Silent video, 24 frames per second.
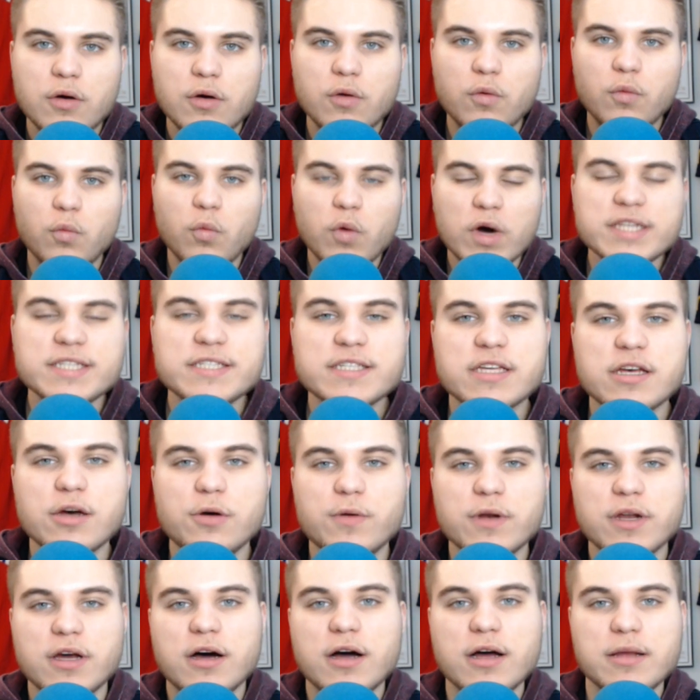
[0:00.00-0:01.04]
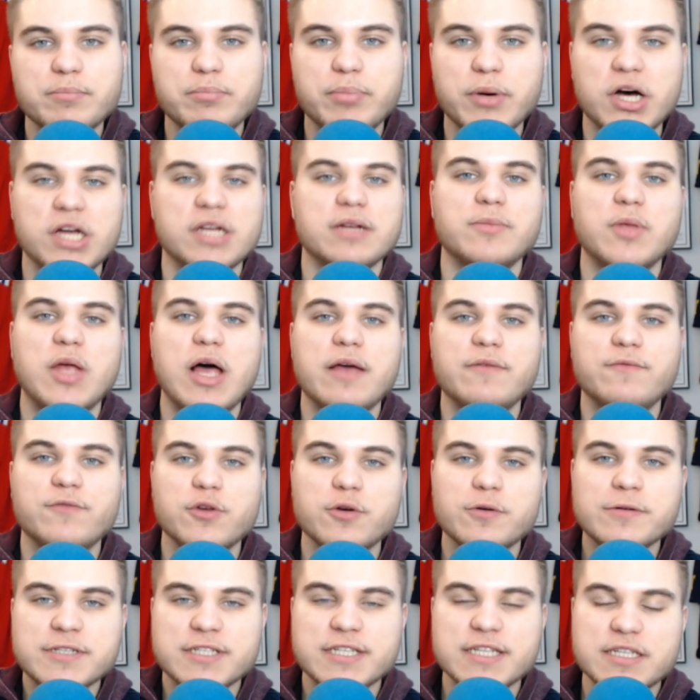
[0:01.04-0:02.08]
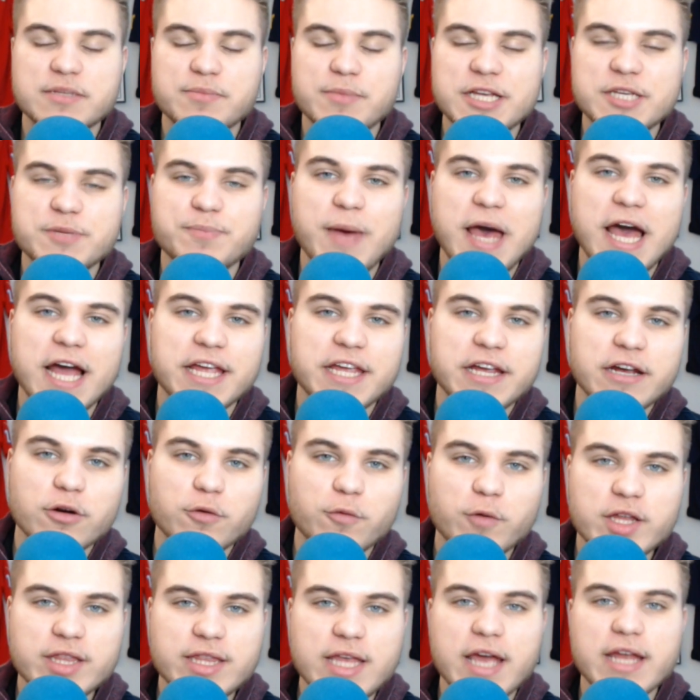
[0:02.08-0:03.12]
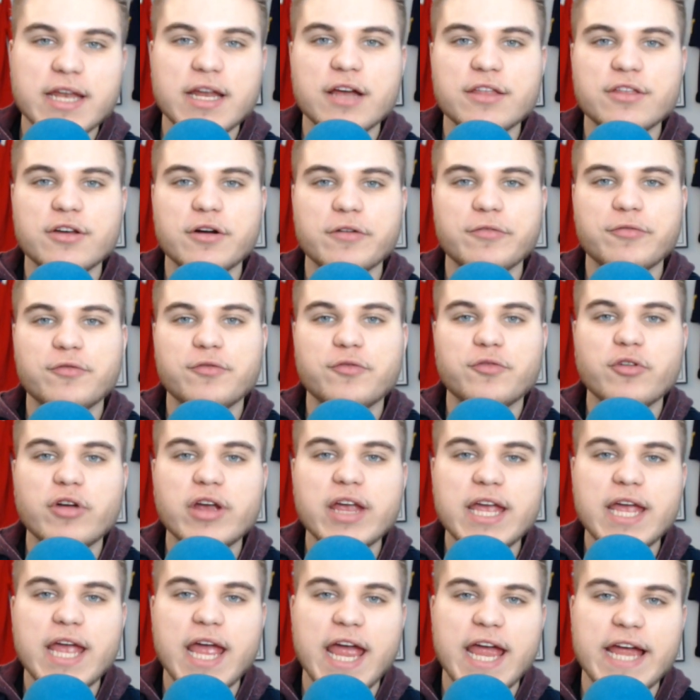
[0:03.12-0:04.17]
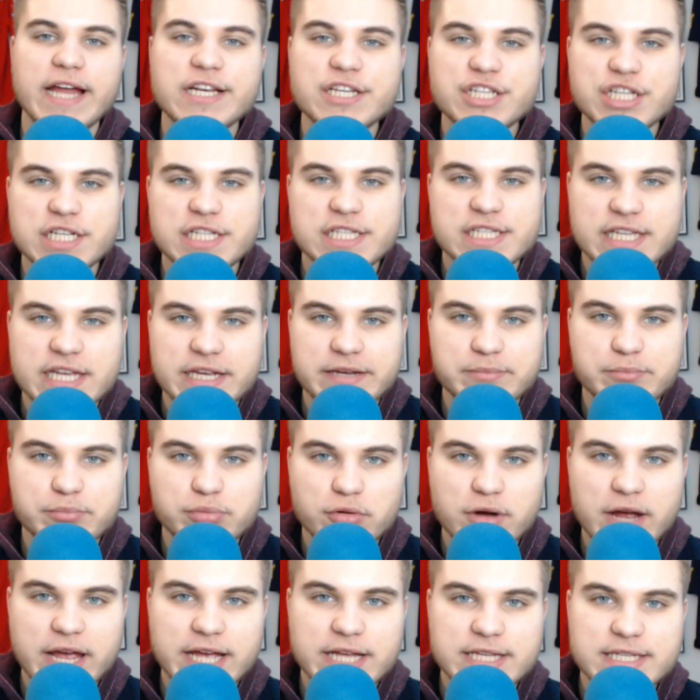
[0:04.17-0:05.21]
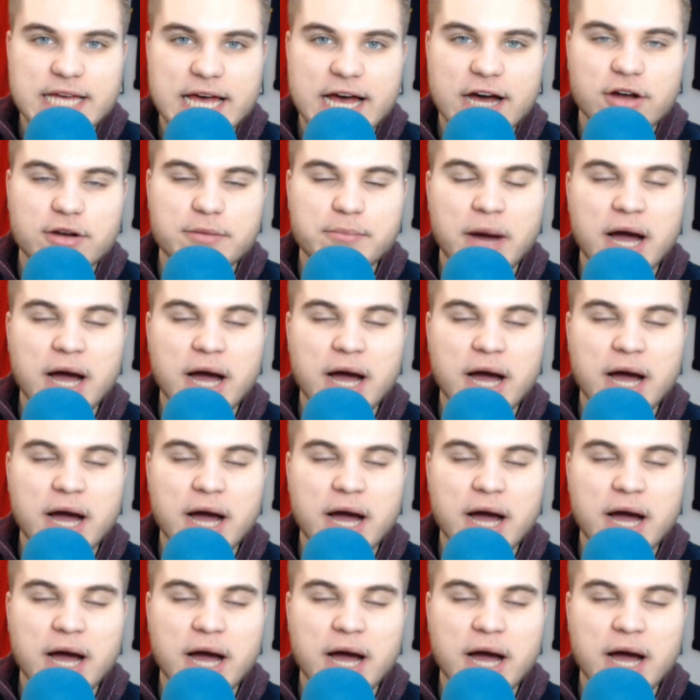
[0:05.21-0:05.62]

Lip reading: What's going on, bottom line viewers? It's Mitch back here with another free agency breakdown.